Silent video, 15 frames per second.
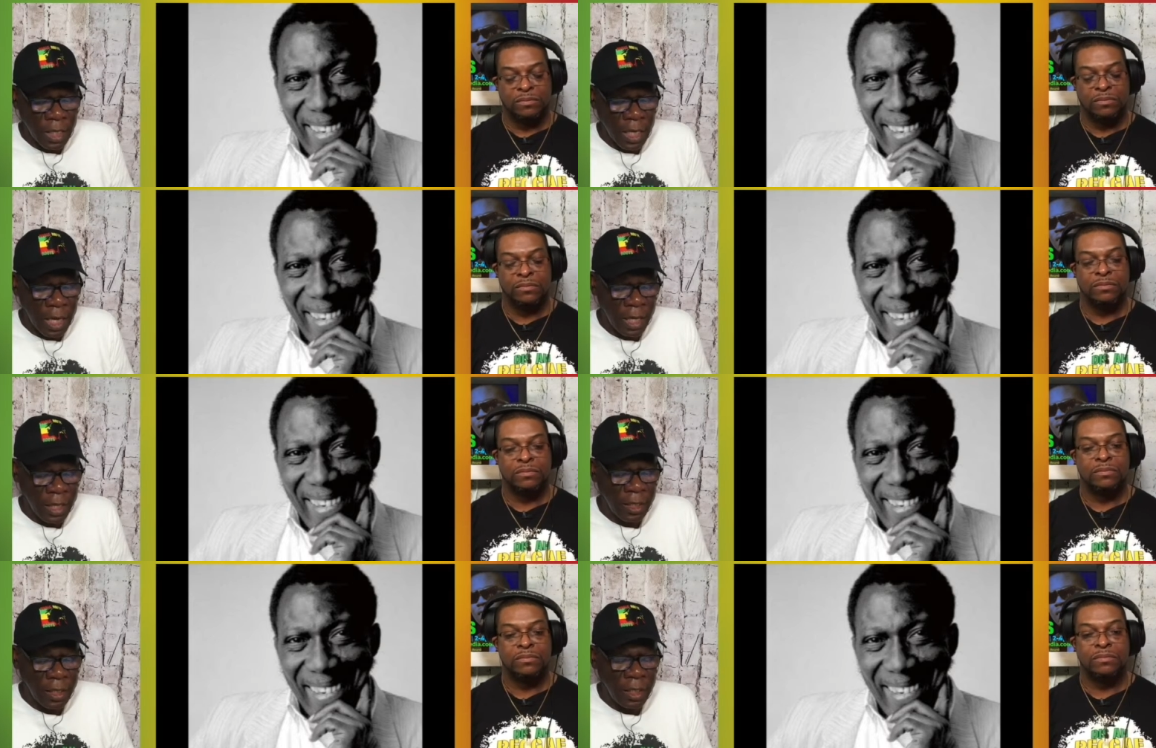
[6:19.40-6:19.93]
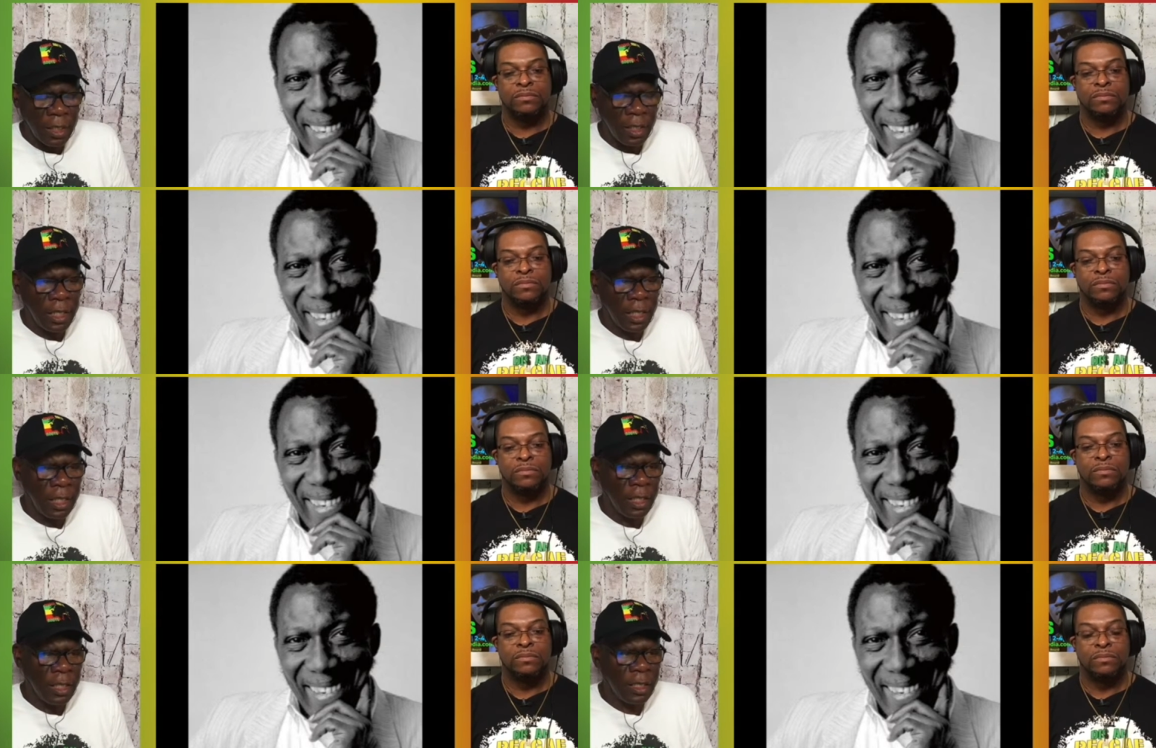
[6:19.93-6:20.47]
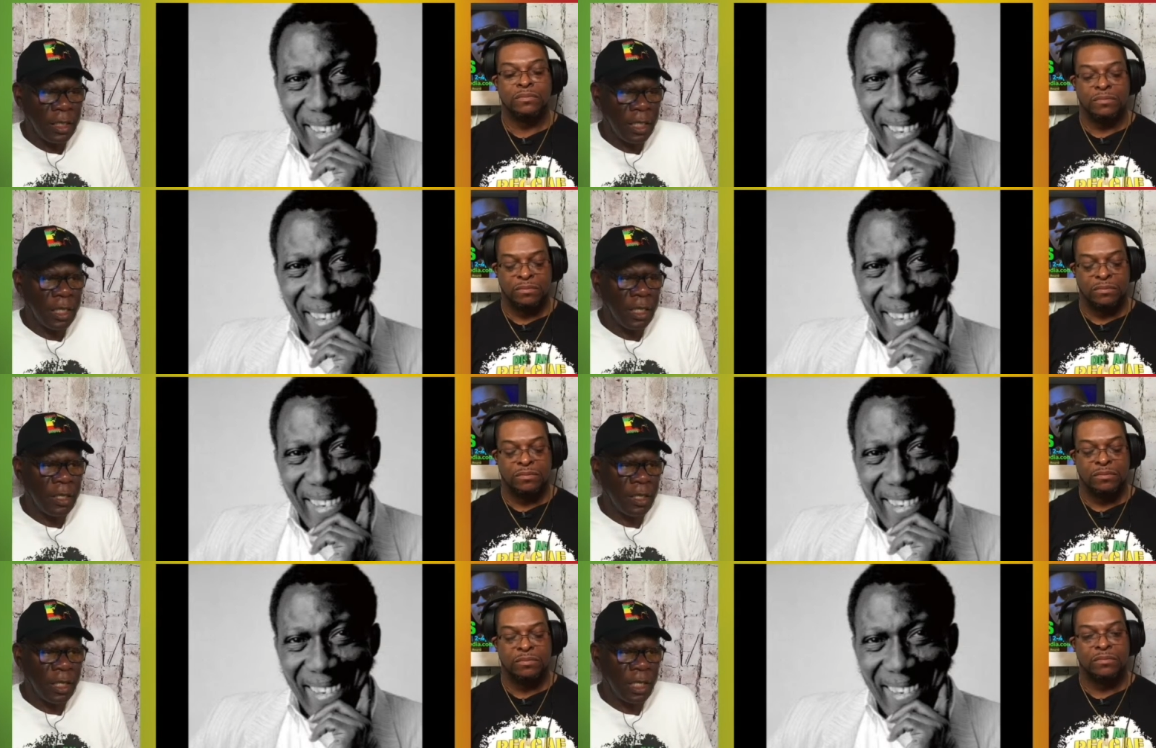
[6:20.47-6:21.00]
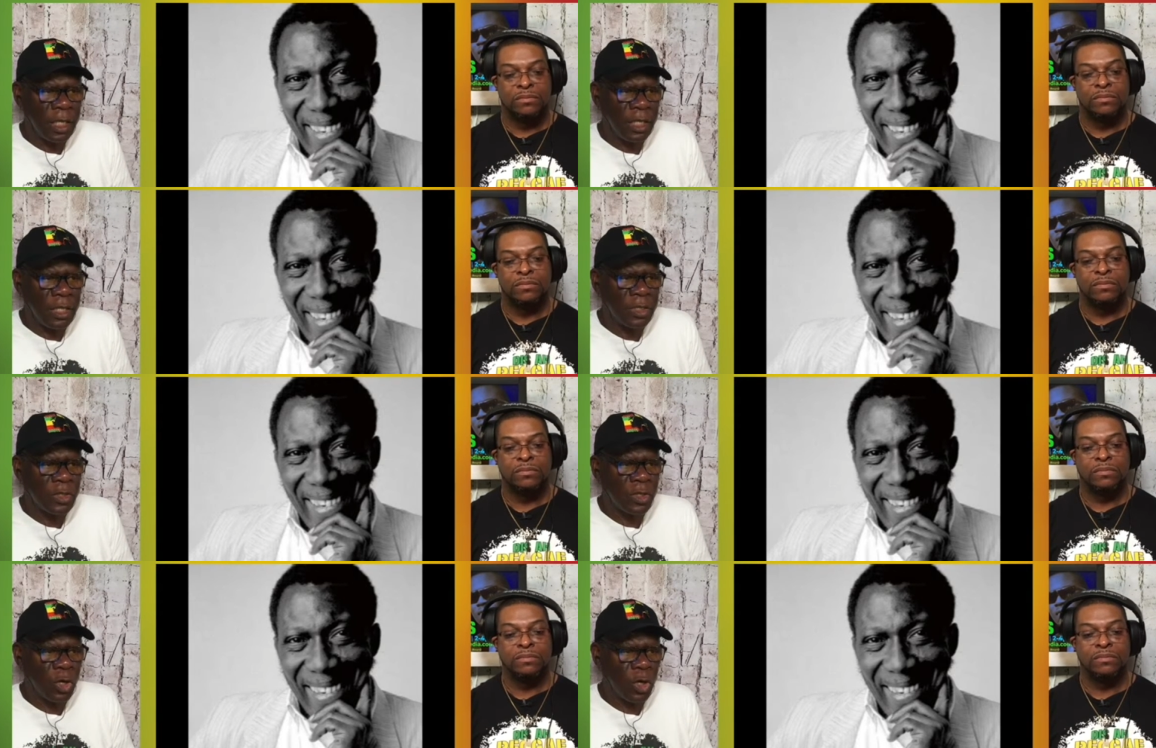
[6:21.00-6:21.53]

Speaker 1: and he did his